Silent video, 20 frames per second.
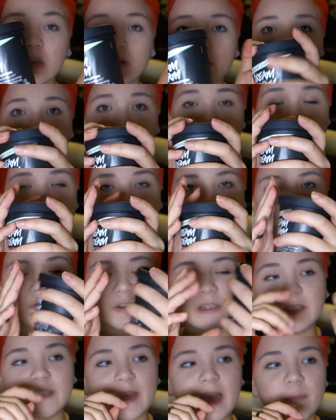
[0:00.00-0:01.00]
So yeah, I'm
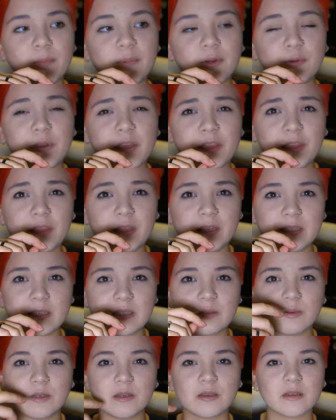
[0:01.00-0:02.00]
really happy with
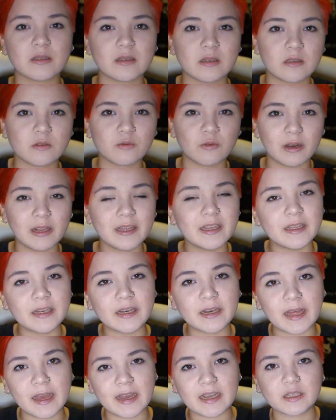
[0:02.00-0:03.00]
this because it's really
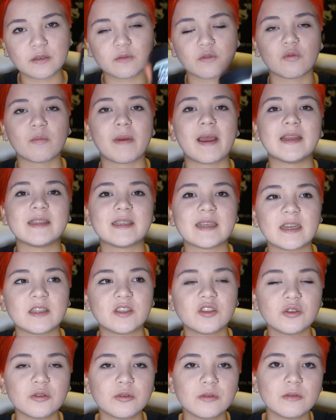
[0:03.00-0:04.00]
nice for my
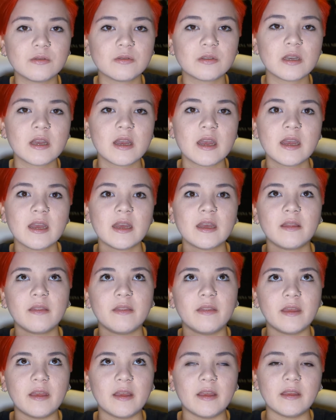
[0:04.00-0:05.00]
tattoos.
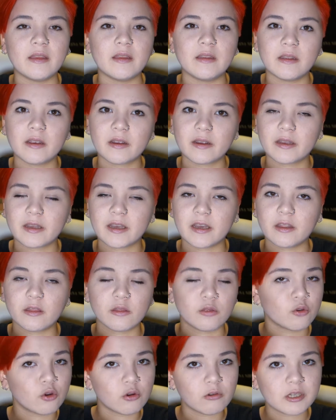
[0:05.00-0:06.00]
They
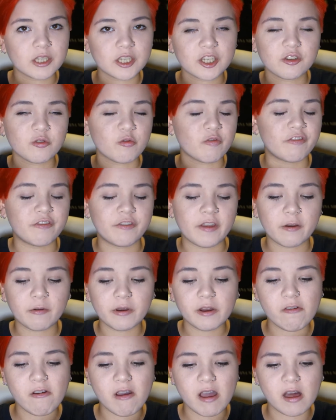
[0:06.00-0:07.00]
get nourished
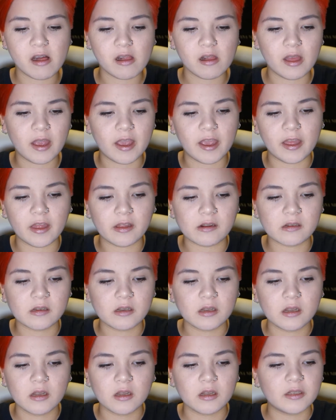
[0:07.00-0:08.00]
very well, and
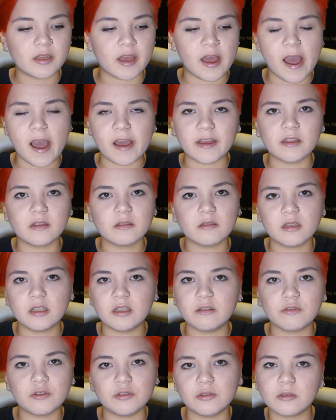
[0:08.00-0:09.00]
yeah, I
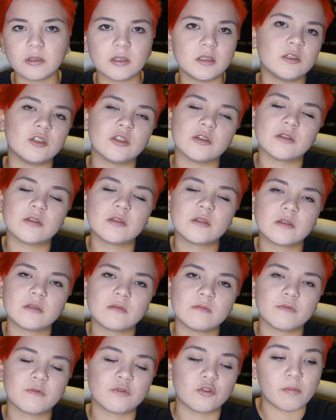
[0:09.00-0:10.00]
even use it
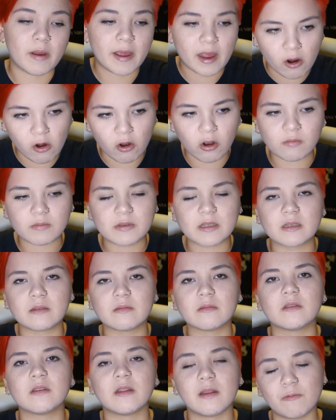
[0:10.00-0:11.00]
just for my arms
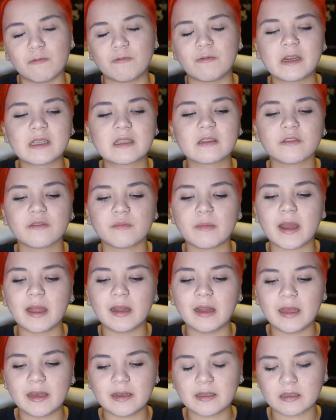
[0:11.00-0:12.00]
and the rest of
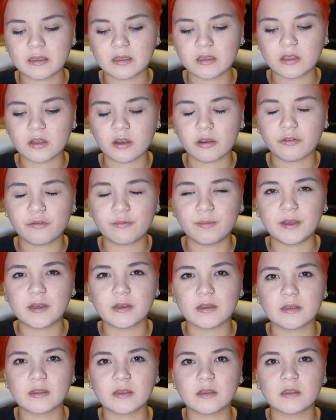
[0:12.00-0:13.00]
my legs and stuff,
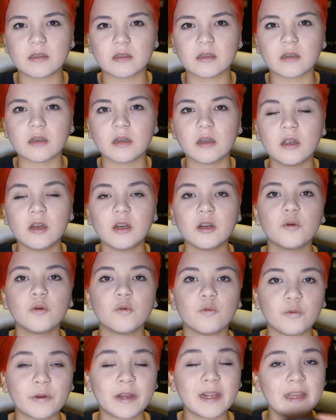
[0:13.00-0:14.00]
because it's a
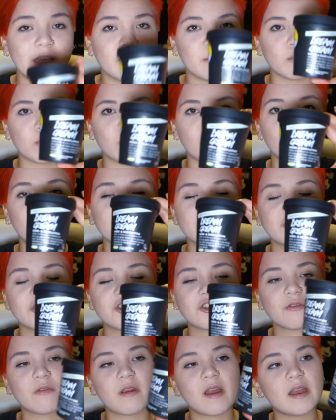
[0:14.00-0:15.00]
really
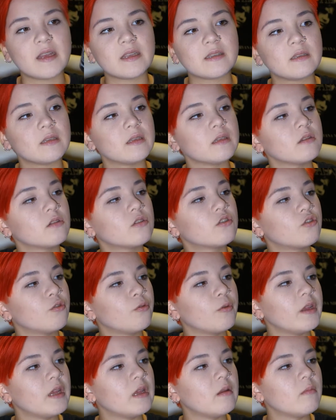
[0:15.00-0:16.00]
moisturizing
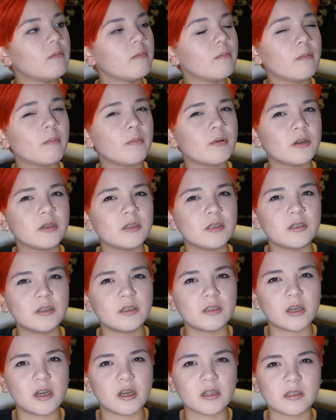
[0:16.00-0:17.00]
cream but
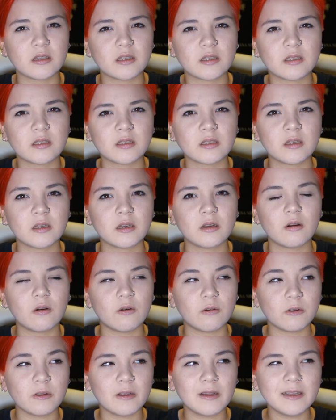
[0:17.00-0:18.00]
not
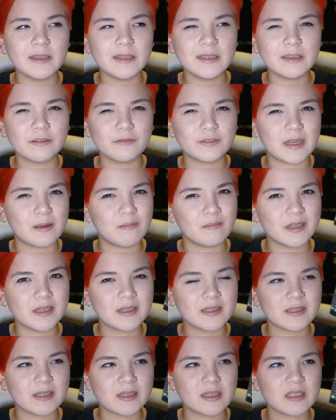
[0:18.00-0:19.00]
oily, if that
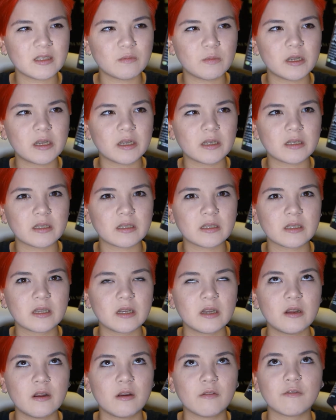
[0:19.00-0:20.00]
makes sense. Because
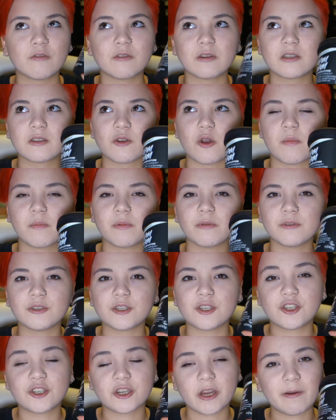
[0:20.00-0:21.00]
for example,
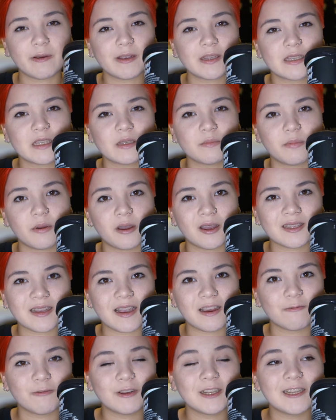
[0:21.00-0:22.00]
the charity pot,
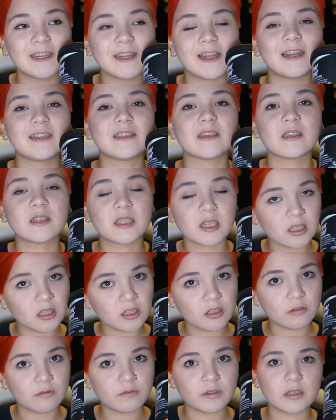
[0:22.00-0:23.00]
I really like the
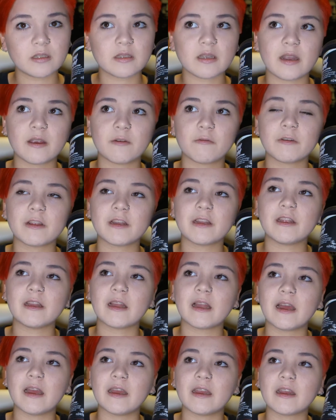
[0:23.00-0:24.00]
scent of it, I really
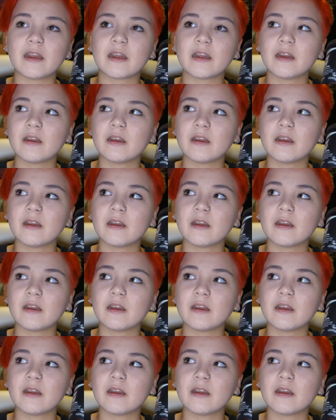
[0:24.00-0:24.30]
like